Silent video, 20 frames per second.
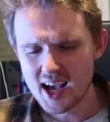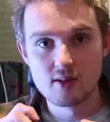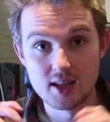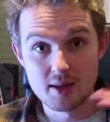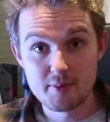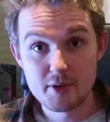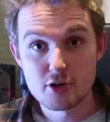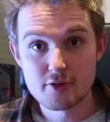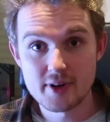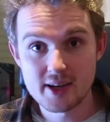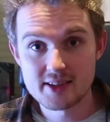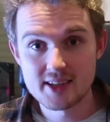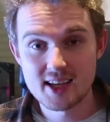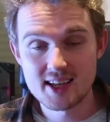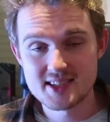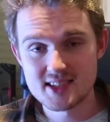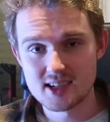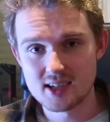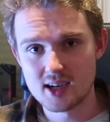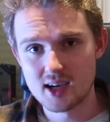Let me correct
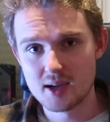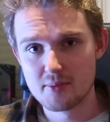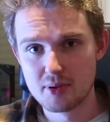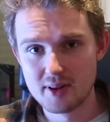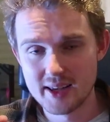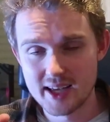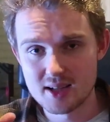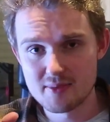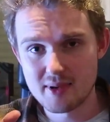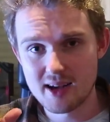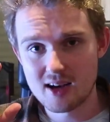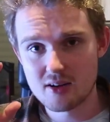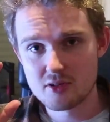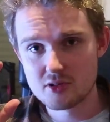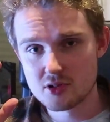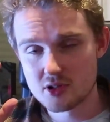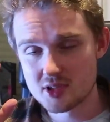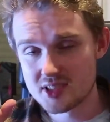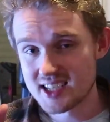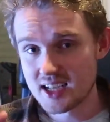that. I played about